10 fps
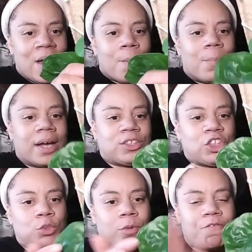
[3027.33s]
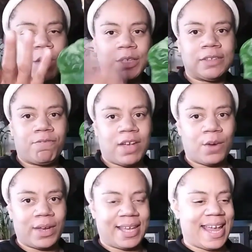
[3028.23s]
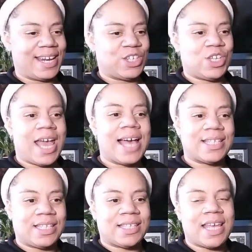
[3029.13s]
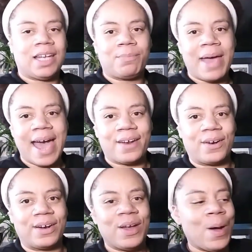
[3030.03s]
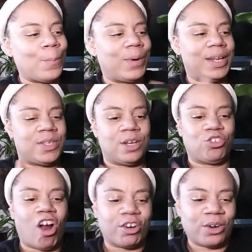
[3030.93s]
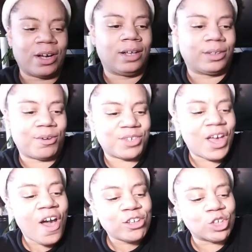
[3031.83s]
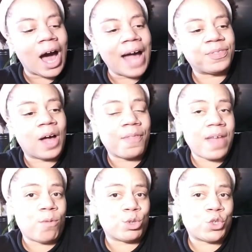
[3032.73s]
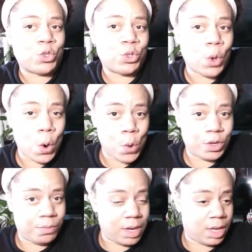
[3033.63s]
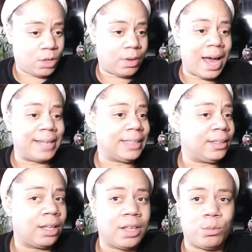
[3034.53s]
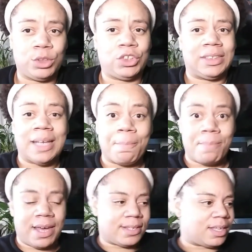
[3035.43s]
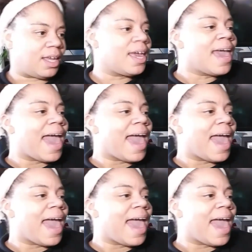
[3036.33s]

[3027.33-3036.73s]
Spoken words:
But she's reverse variegated. She has the same pattern, but it's in darker colors. So I thought that was so unique, you guys. I thought that was just amazing.